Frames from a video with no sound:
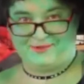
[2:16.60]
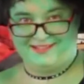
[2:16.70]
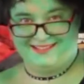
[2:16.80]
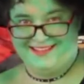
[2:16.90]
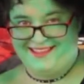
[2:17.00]

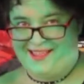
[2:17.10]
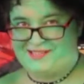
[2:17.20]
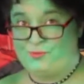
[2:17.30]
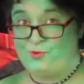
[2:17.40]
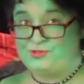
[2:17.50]
one
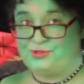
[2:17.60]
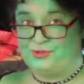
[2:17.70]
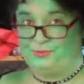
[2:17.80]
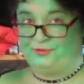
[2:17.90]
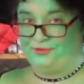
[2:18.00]
is more
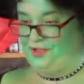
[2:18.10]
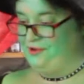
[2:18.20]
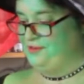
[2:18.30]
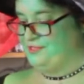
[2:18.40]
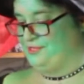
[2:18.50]
suitable for
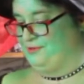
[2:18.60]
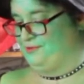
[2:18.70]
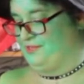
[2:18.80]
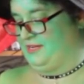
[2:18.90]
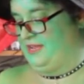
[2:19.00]
younger
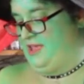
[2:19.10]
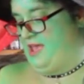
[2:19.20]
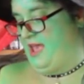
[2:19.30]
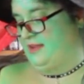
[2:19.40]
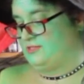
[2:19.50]
children,
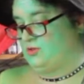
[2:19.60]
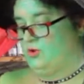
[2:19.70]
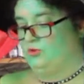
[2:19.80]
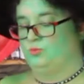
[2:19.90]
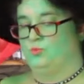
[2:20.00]
and it's
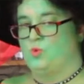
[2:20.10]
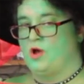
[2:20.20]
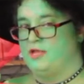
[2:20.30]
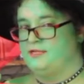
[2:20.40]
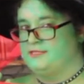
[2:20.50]
called
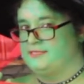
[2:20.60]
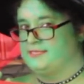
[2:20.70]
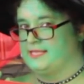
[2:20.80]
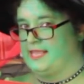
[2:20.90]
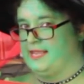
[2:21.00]
One
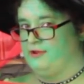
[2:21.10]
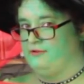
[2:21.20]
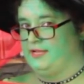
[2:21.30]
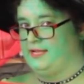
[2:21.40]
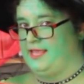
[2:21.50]

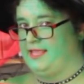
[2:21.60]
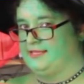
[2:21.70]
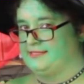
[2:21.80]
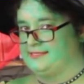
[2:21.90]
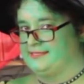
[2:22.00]
Scary
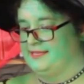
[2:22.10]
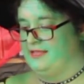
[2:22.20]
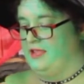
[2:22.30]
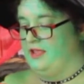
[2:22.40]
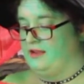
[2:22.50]
Night.
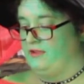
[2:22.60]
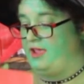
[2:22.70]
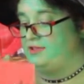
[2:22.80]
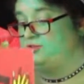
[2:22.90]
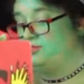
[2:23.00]
Now,
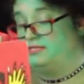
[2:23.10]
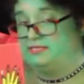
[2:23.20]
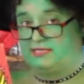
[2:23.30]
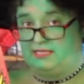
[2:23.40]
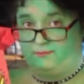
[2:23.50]
as you can
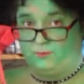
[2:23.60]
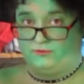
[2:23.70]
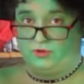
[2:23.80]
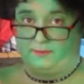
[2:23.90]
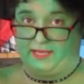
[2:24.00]
see,
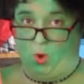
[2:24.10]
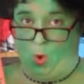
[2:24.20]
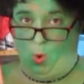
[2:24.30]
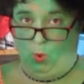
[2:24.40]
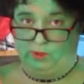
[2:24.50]
we've got a big
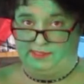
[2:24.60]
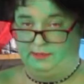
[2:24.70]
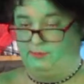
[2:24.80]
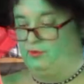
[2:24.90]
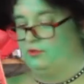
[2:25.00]
hole in
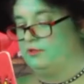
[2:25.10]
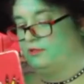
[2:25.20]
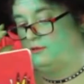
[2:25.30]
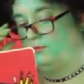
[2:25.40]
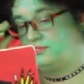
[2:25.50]
the book,
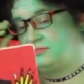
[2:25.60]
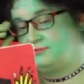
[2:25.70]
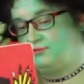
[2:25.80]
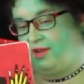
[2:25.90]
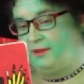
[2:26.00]
which is
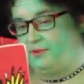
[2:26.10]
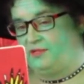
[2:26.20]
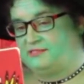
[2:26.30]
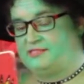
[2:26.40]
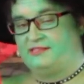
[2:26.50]
great
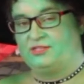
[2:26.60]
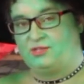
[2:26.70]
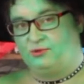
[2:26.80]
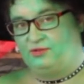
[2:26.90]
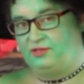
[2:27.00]
because then the
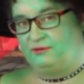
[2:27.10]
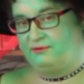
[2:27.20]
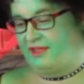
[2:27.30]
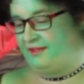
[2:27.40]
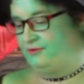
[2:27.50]
children
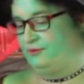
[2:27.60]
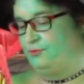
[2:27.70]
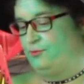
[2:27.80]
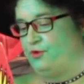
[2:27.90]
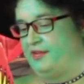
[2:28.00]
can have a
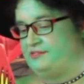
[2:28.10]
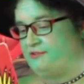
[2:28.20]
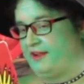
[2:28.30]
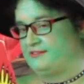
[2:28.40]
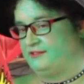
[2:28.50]
little more
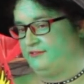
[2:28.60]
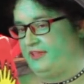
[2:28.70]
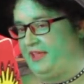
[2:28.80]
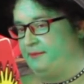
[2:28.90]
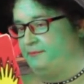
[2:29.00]
interactive
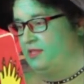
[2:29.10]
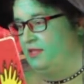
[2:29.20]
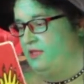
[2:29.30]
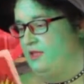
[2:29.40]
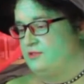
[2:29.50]
time.
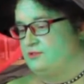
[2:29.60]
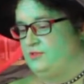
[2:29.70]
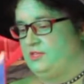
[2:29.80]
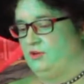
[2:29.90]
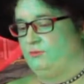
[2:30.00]
So
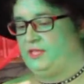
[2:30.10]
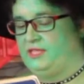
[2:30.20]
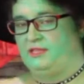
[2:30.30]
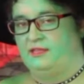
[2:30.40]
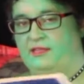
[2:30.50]
they could be